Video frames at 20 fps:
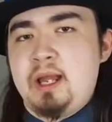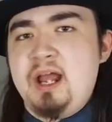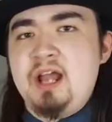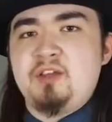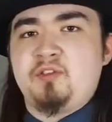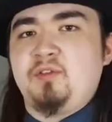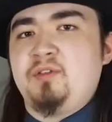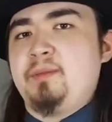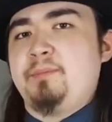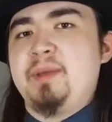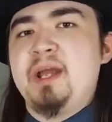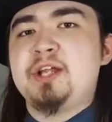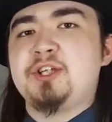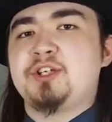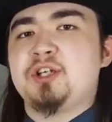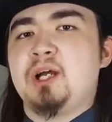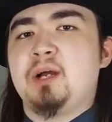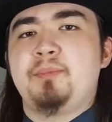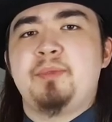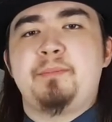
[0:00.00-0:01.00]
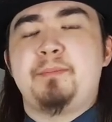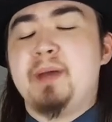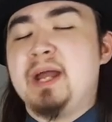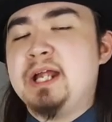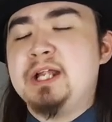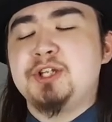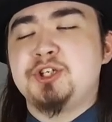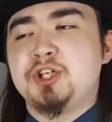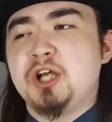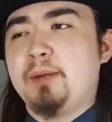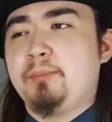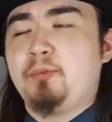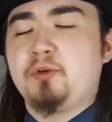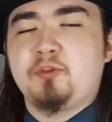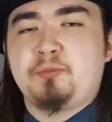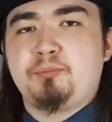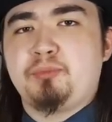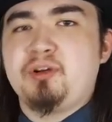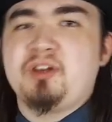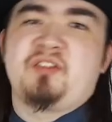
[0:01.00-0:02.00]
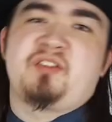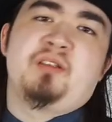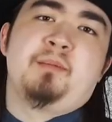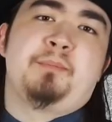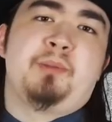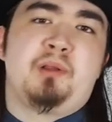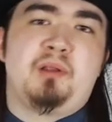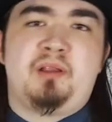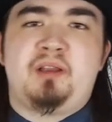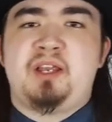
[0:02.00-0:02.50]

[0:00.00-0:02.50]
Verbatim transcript: As for the paint job, the paint job was pretty simple.